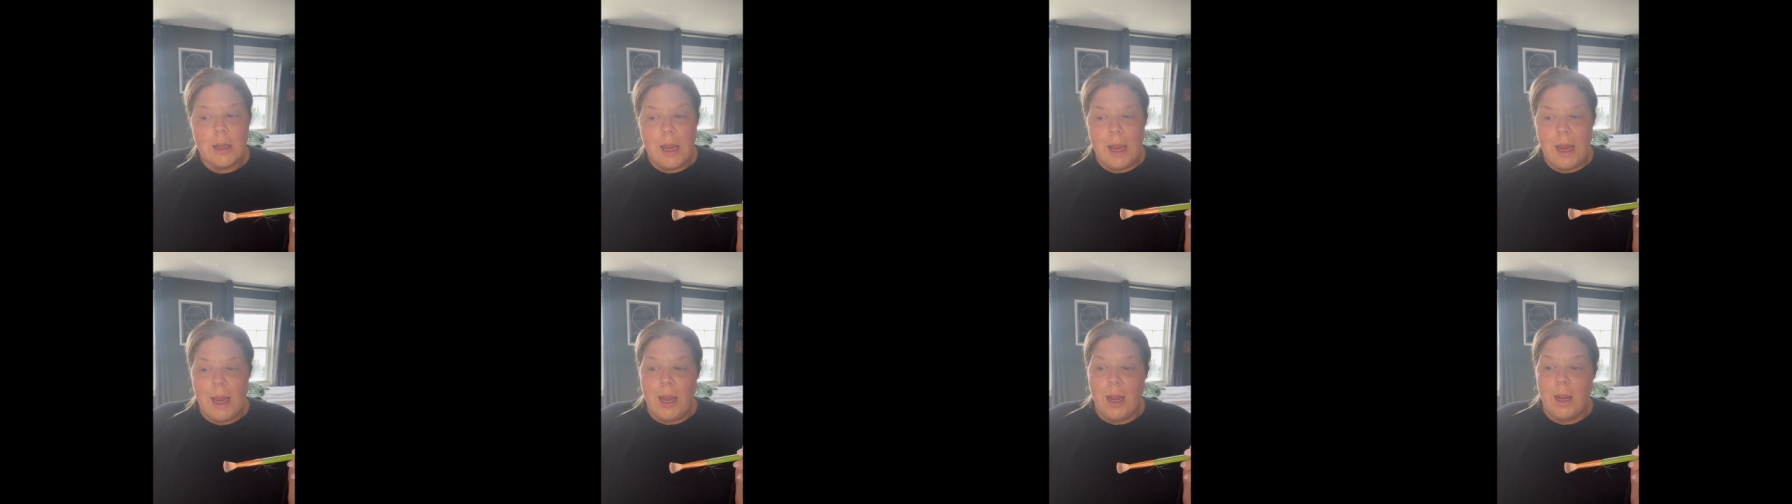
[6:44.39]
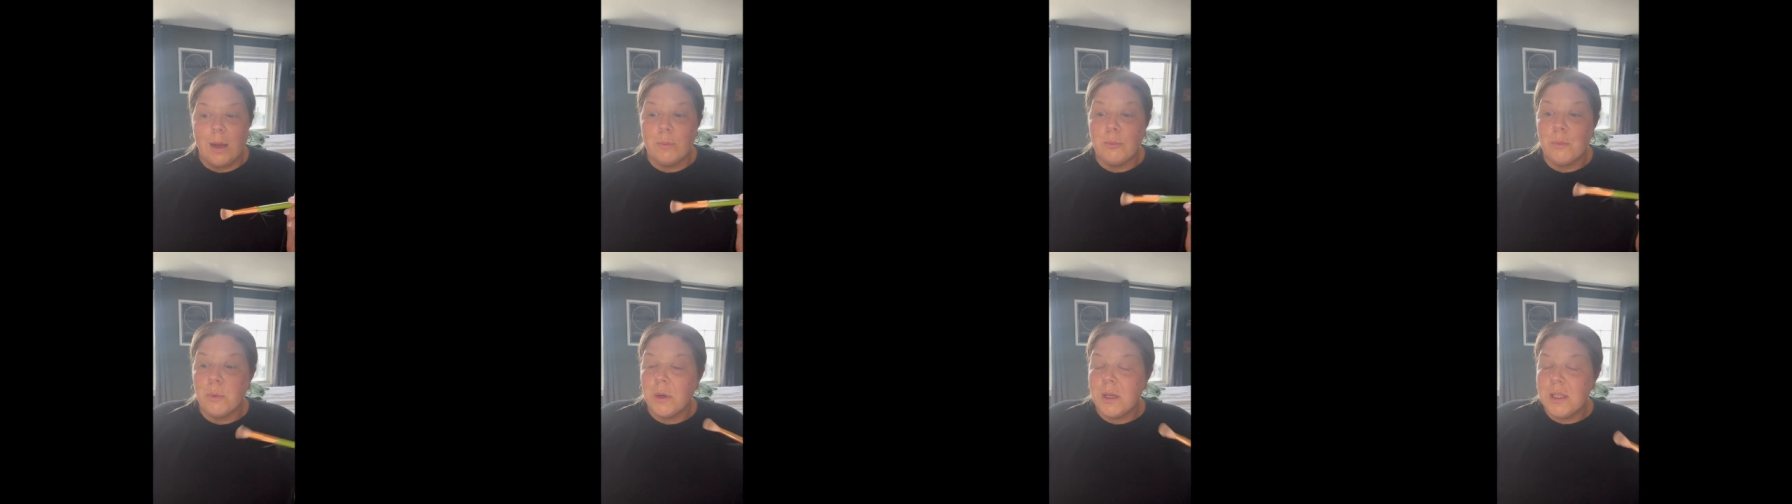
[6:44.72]

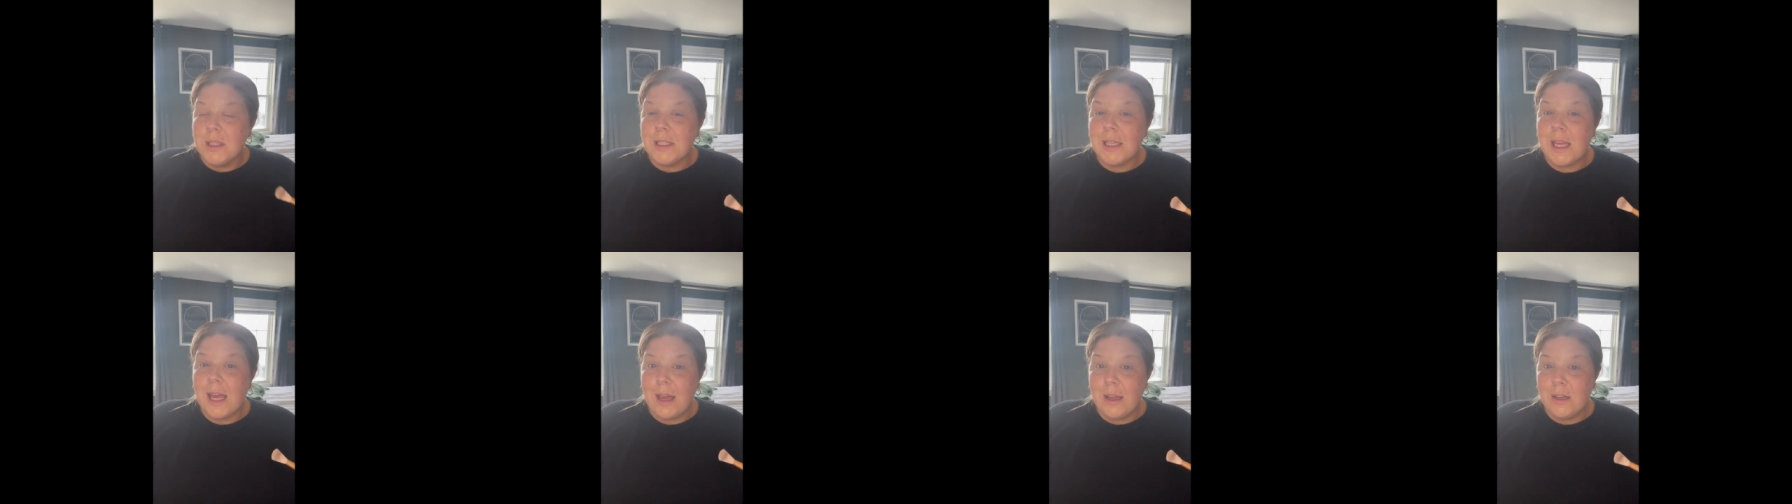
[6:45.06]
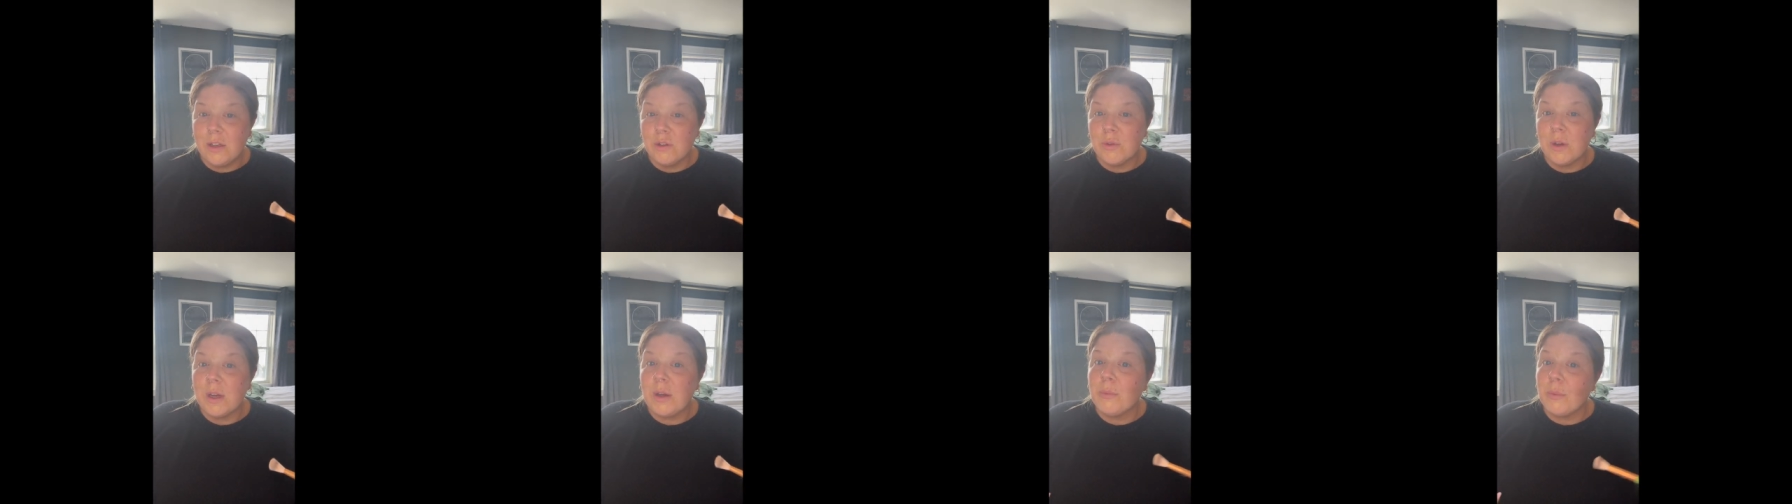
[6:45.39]
and Prince
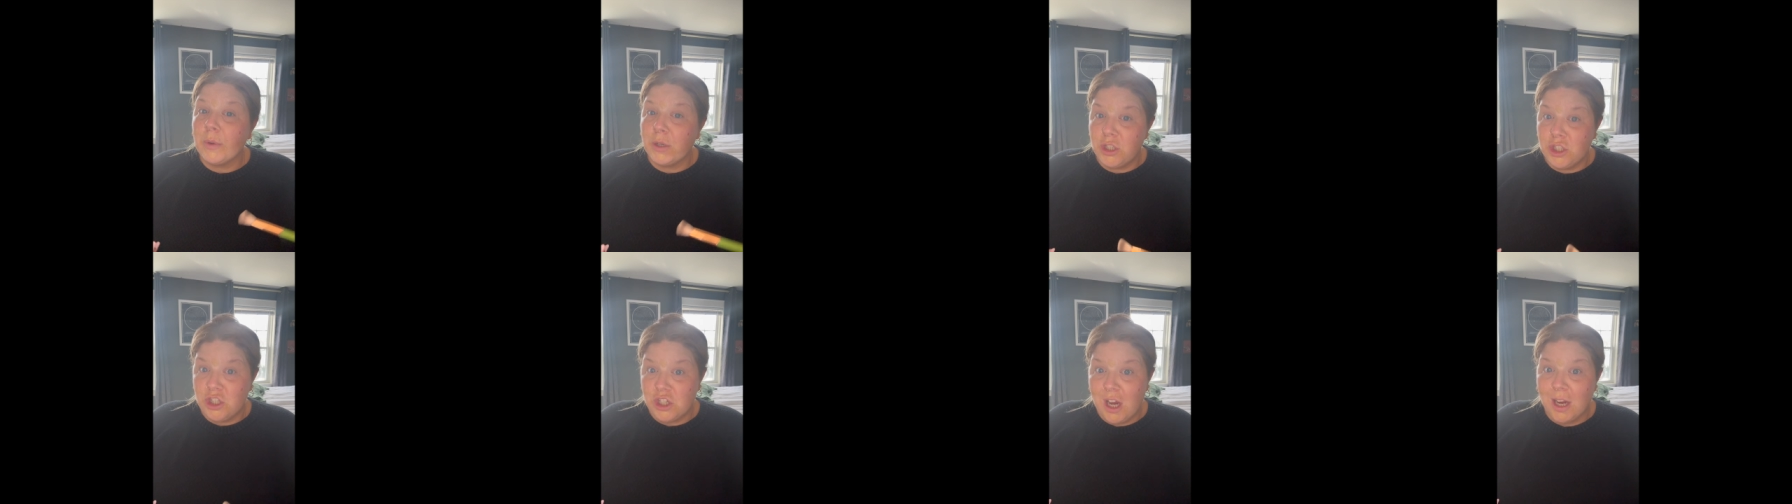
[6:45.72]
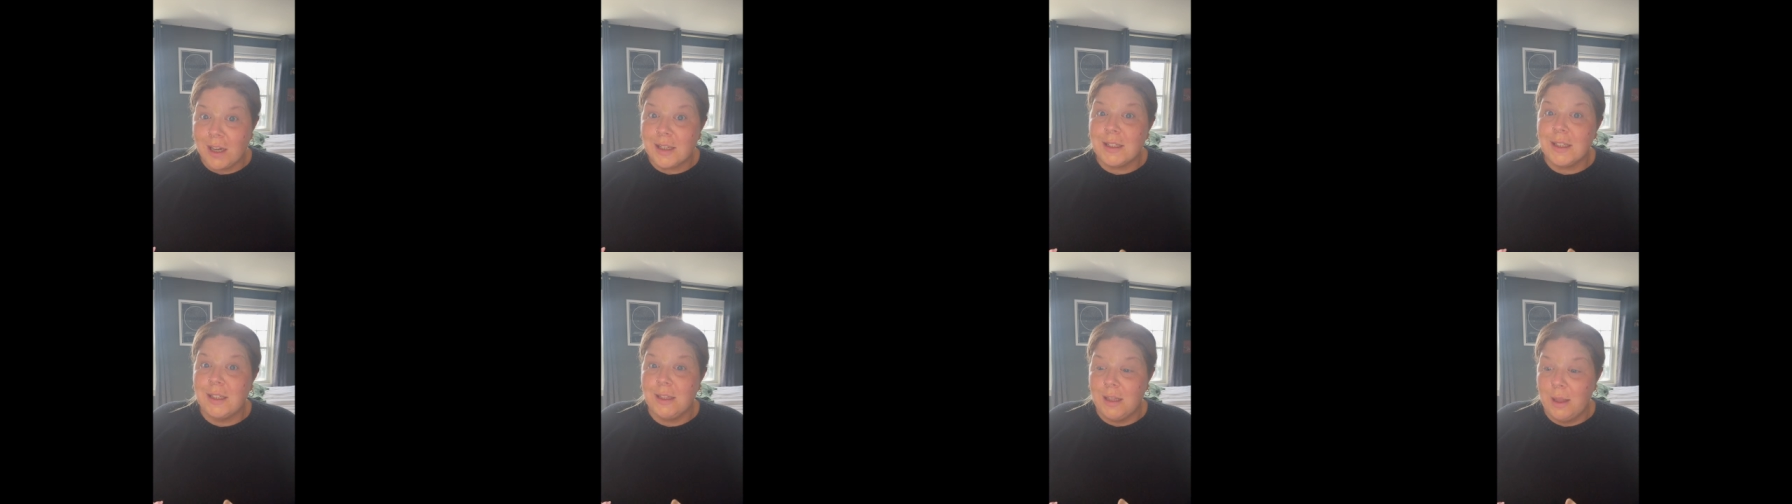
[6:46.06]
Henry
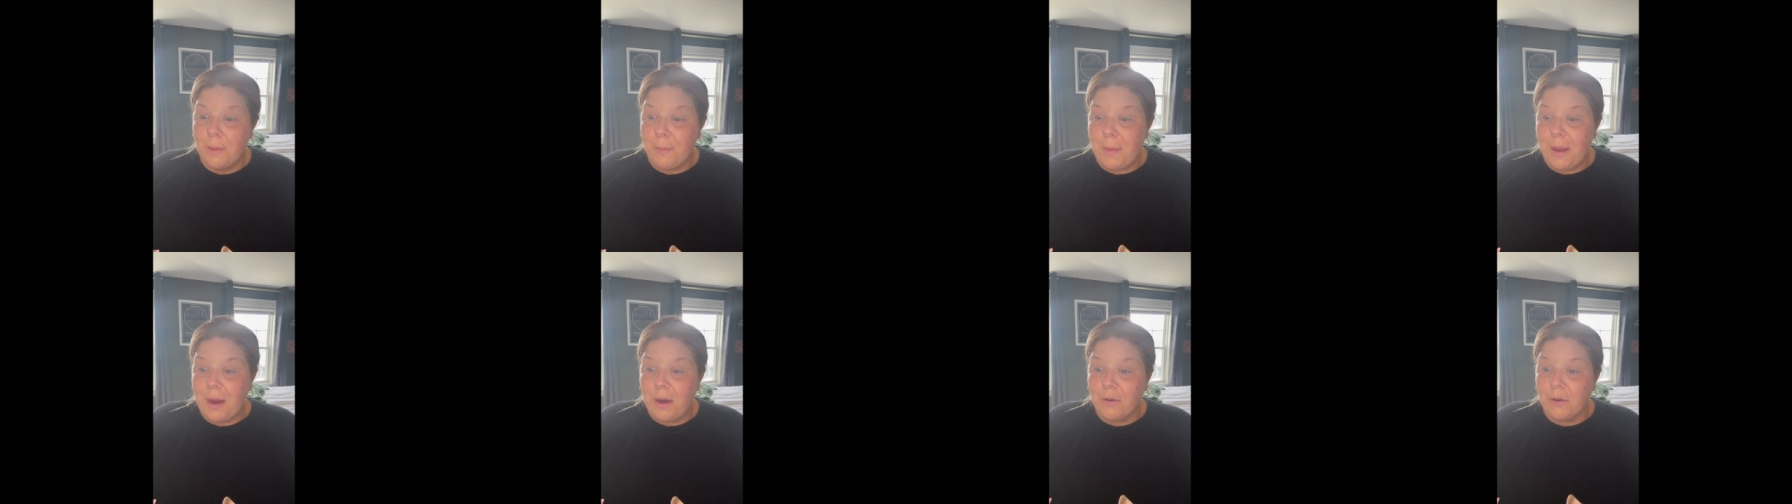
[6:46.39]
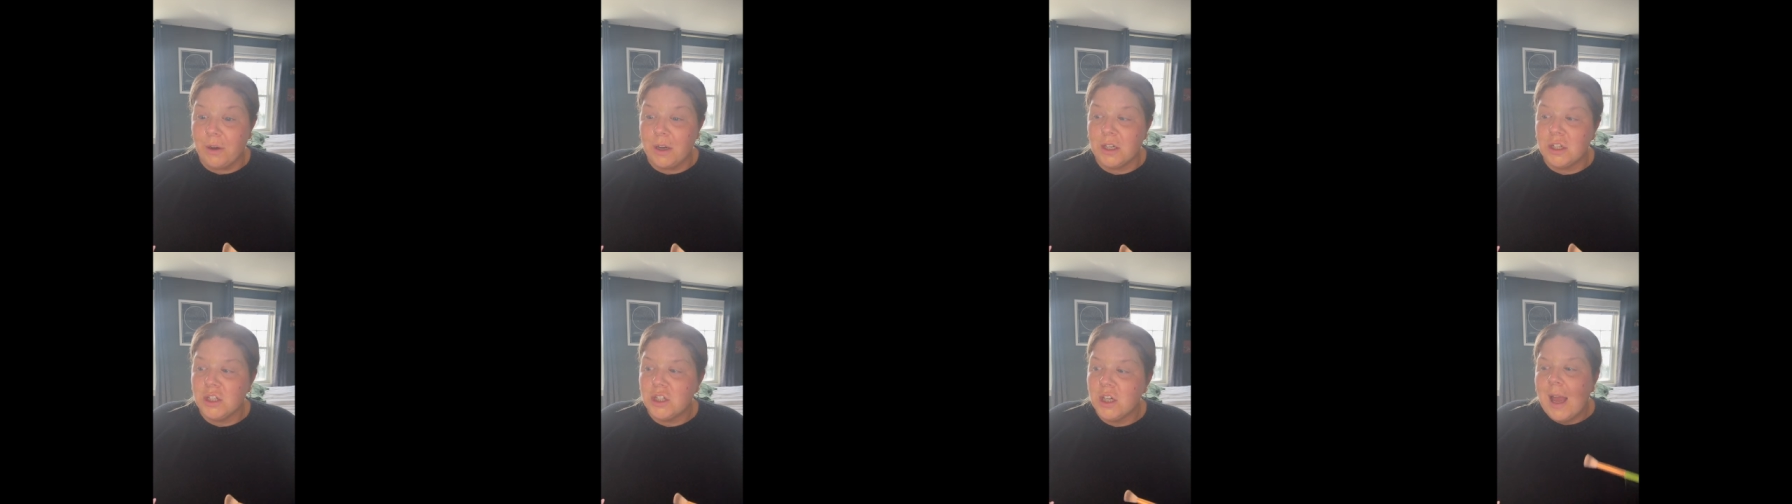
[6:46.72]
rejected the
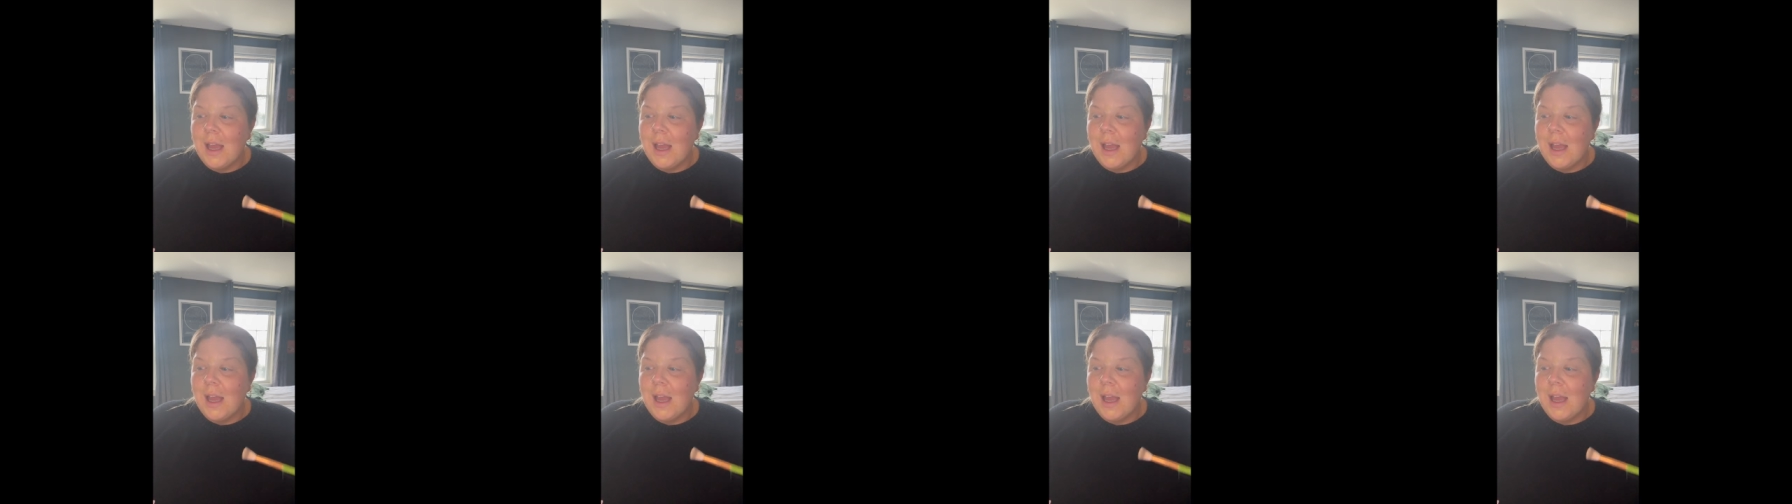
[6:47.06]
marriage